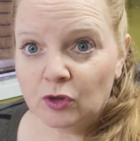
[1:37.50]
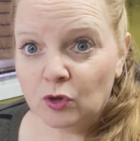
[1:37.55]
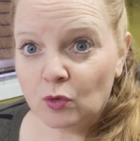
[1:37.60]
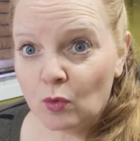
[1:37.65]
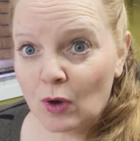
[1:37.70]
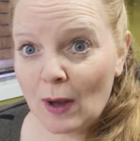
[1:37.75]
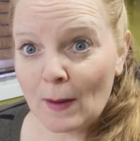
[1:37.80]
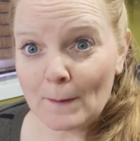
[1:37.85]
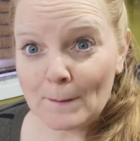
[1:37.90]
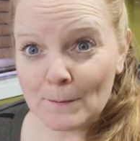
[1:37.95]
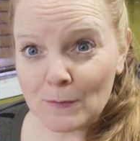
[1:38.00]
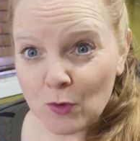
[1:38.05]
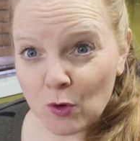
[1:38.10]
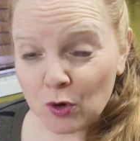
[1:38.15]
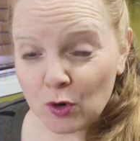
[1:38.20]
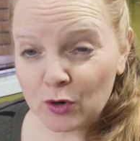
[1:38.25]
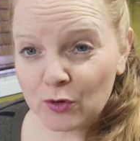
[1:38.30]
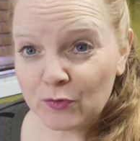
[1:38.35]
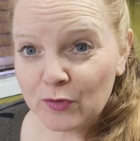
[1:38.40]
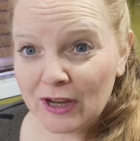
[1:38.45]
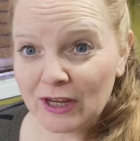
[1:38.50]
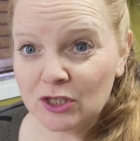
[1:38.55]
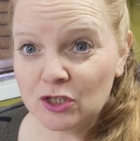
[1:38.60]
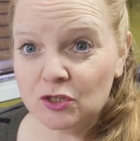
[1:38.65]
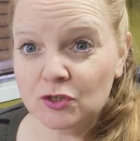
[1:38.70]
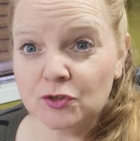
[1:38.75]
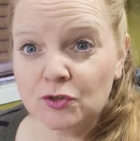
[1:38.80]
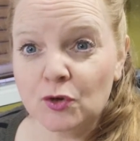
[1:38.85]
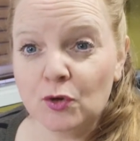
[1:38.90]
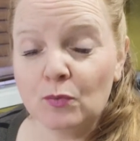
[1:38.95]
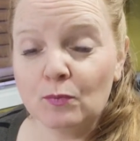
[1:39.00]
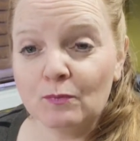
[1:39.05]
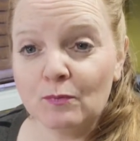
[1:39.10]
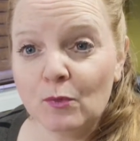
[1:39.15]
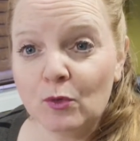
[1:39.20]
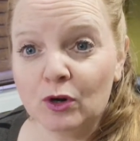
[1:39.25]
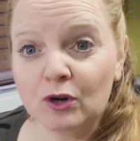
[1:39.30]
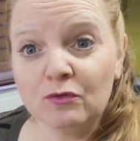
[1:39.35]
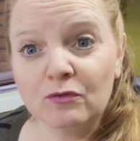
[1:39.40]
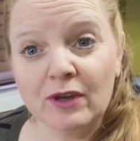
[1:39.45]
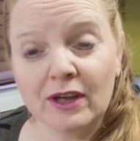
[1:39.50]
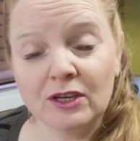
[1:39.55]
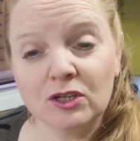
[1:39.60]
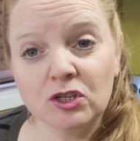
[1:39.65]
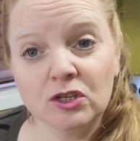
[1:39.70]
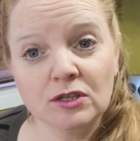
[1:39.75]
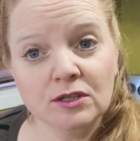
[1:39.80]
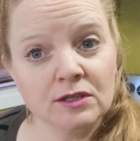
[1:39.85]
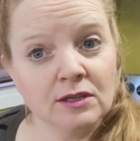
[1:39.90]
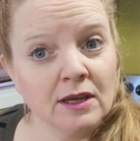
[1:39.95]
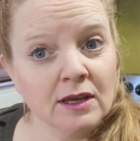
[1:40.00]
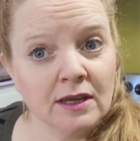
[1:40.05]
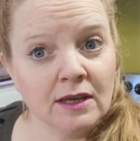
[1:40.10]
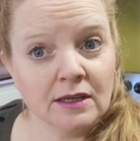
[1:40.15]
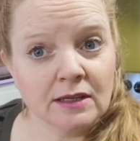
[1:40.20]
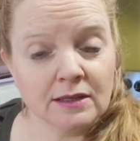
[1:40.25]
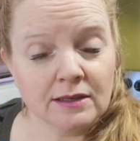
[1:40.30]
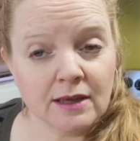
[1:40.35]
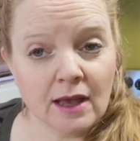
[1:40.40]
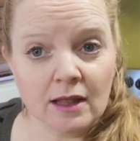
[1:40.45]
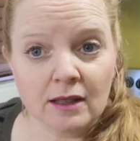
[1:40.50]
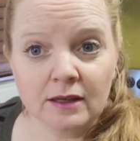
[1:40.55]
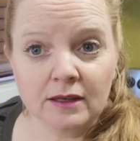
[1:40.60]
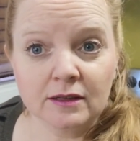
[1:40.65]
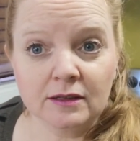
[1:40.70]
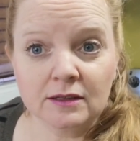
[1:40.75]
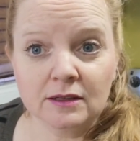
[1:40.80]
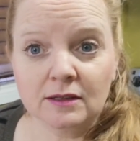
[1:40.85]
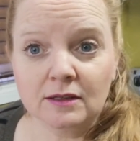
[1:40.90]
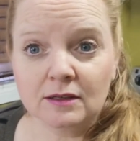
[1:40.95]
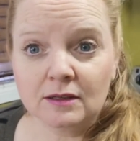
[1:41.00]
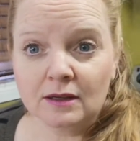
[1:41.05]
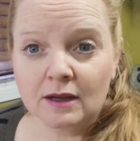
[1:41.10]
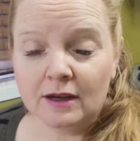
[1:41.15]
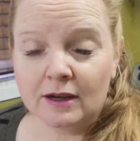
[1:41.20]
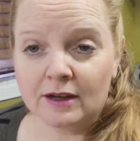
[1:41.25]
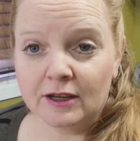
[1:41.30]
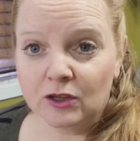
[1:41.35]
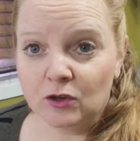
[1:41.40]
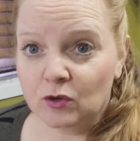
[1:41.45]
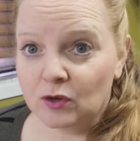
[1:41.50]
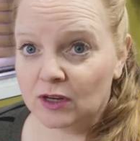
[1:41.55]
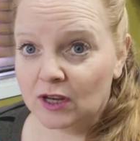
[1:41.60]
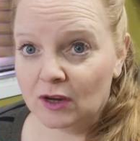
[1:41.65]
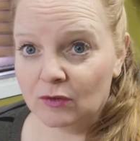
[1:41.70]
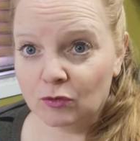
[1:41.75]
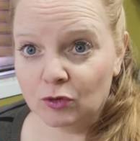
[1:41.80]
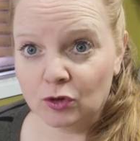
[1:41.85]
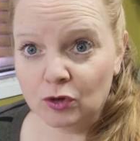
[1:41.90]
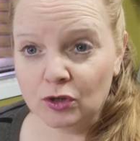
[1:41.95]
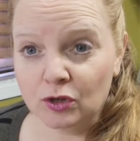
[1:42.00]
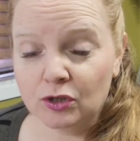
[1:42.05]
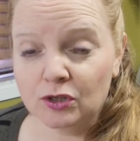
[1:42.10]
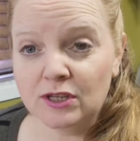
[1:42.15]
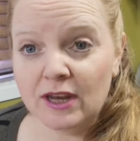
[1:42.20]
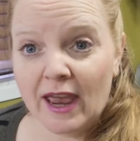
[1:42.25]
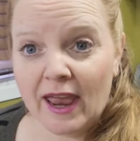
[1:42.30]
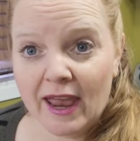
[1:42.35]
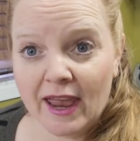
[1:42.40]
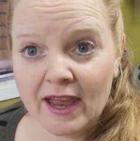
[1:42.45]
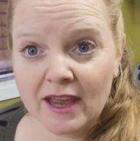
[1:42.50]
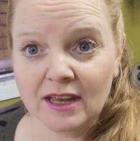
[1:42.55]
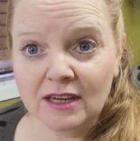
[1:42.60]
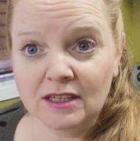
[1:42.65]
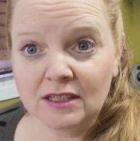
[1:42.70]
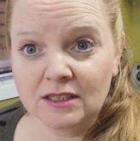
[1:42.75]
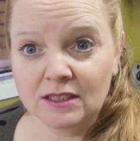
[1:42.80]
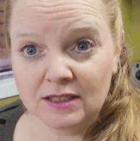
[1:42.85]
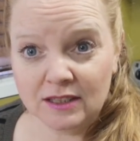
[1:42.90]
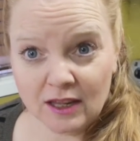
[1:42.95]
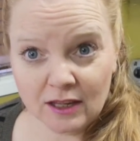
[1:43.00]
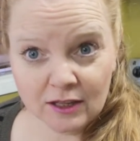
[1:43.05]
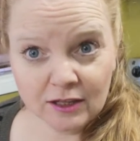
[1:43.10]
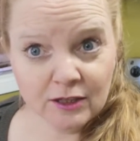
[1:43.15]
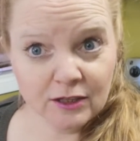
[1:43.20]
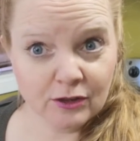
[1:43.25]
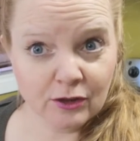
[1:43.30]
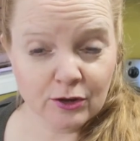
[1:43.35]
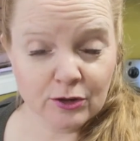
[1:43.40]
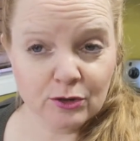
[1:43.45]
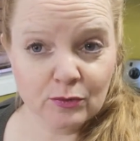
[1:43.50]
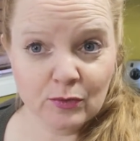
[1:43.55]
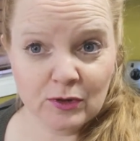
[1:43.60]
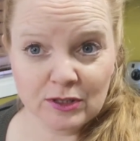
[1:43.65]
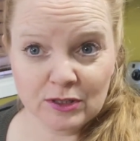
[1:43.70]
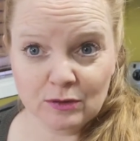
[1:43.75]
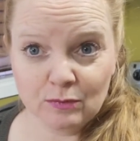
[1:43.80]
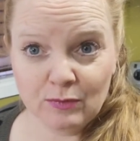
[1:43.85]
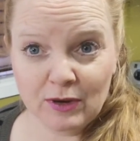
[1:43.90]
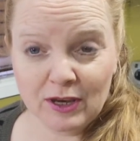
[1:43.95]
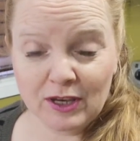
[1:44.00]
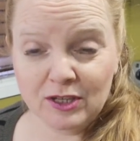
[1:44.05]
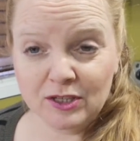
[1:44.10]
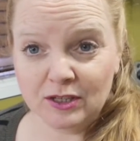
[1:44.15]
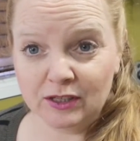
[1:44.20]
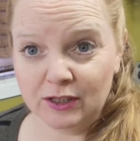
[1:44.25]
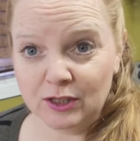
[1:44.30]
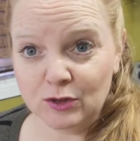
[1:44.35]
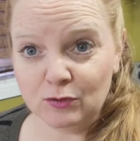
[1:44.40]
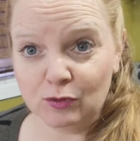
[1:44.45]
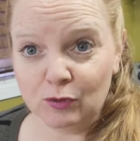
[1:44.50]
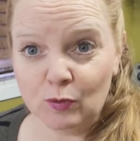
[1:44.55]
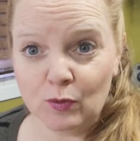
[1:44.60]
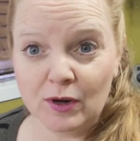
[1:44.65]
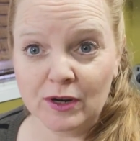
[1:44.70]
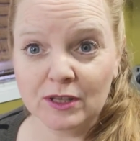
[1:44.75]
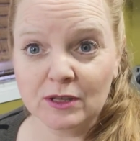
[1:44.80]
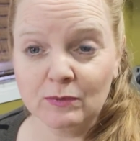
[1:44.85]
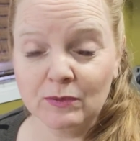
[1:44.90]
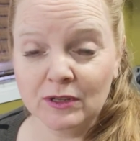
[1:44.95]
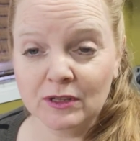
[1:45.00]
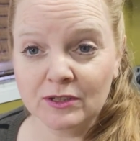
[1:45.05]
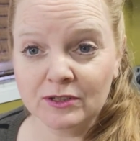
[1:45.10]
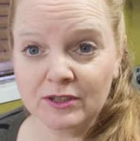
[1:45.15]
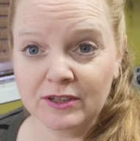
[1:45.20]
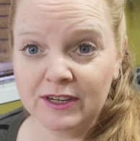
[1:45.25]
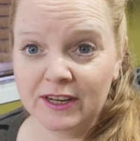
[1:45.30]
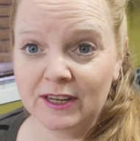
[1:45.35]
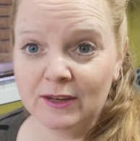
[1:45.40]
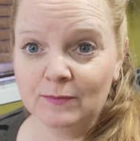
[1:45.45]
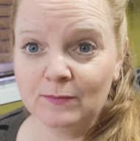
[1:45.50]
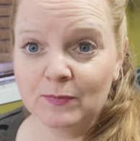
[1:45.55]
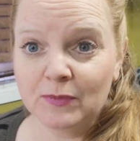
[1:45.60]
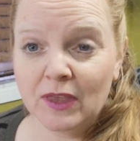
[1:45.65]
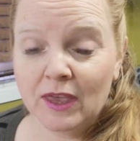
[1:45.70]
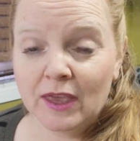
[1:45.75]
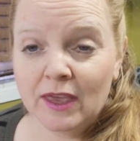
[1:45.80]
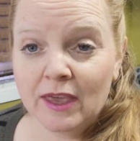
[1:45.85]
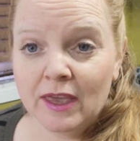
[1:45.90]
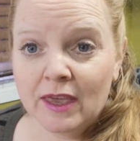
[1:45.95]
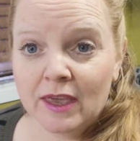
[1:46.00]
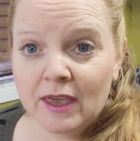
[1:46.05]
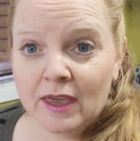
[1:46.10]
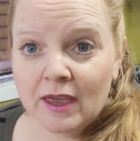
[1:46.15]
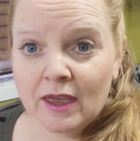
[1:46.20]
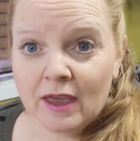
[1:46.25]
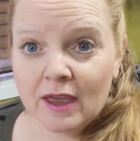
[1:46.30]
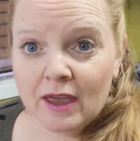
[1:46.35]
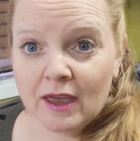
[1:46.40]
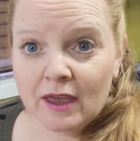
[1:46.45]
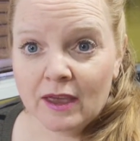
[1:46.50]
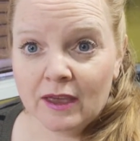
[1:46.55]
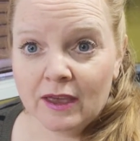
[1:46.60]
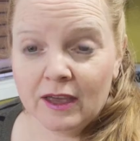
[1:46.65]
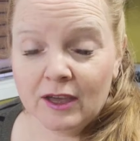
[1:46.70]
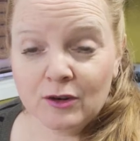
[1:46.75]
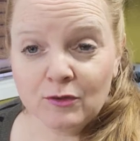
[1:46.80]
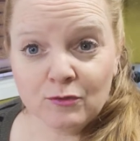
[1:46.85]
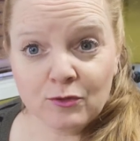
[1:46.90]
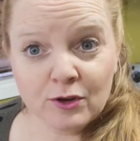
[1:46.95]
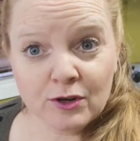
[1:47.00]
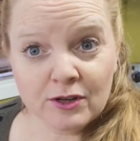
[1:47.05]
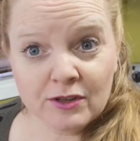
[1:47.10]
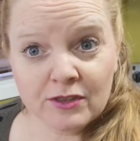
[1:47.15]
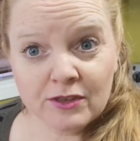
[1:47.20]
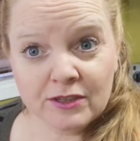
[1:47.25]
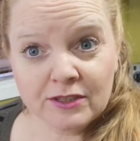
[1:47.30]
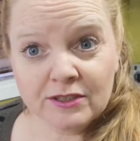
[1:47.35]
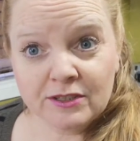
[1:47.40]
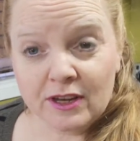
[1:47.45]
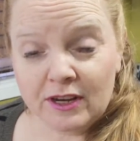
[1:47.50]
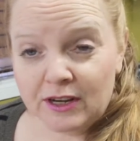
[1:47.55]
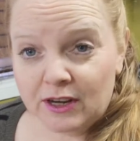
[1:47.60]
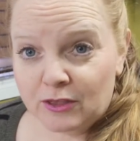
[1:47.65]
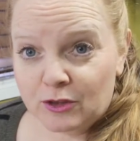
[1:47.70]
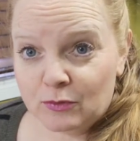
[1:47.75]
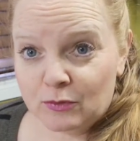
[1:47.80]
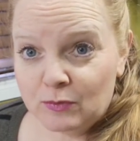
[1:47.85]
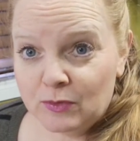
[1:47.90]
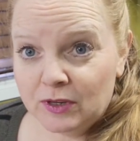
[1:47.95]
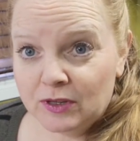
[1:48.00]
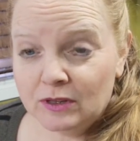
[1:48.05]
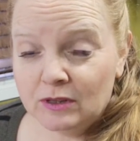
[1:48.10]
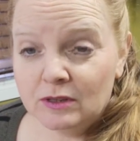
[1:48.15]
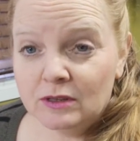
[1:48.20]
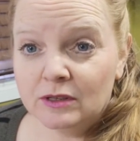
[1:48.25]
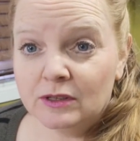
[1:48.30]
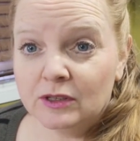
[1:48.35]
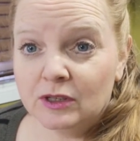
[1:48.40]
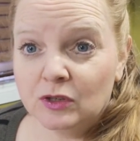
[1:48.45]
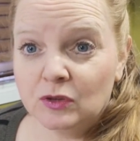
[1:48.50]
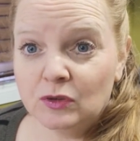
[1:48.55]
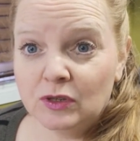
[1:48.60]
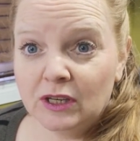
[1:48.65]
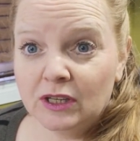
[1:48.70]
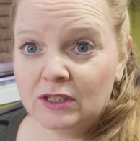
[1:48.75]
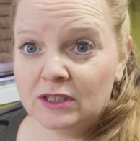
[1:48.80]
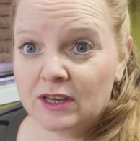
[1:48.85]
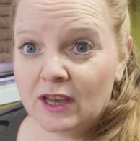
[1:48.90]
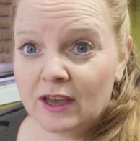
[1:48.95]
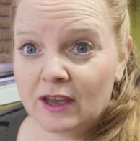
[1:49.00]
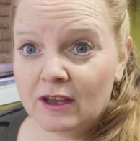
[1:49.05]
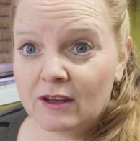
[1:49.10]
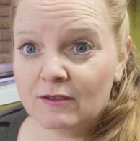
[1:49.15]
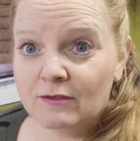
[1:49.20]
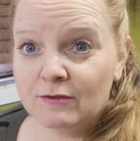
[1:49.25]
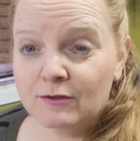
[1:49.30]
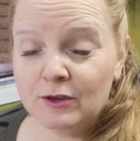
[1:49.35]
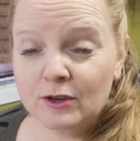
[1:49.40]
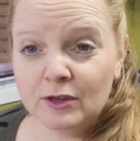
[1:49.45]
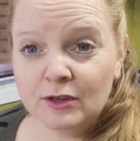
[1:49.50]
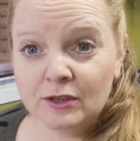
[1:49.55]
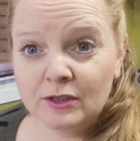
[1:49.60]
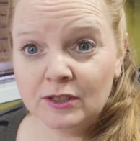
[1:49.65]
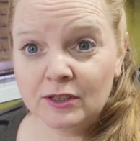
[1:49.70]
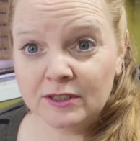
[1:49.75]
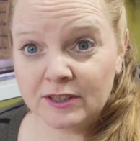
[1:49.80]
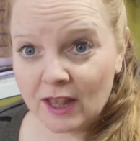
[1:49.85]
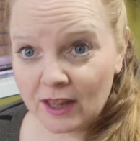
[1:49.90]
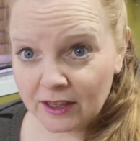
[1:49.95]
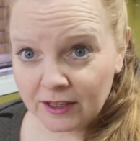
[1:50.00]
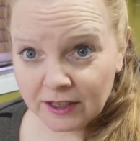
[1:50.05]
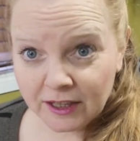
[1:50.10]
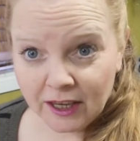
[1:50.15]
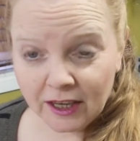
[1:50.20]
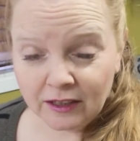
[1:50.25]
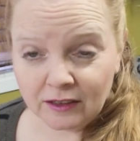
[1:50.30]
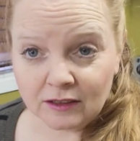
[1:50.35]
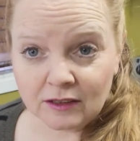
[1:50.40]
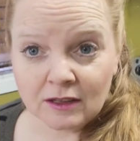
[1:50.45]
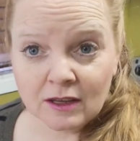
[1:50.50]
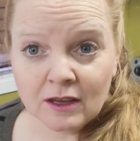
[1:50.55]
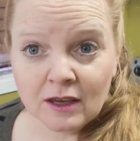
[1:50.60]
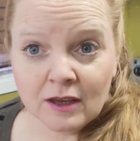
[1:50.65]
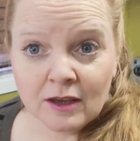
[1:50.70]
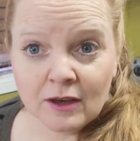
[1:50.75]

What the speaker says: You want more veggies, so more veggies, salad, you can have cooked, and salad are is the best, at least for one of the meals a day. And for this another meal, you need to have salad again,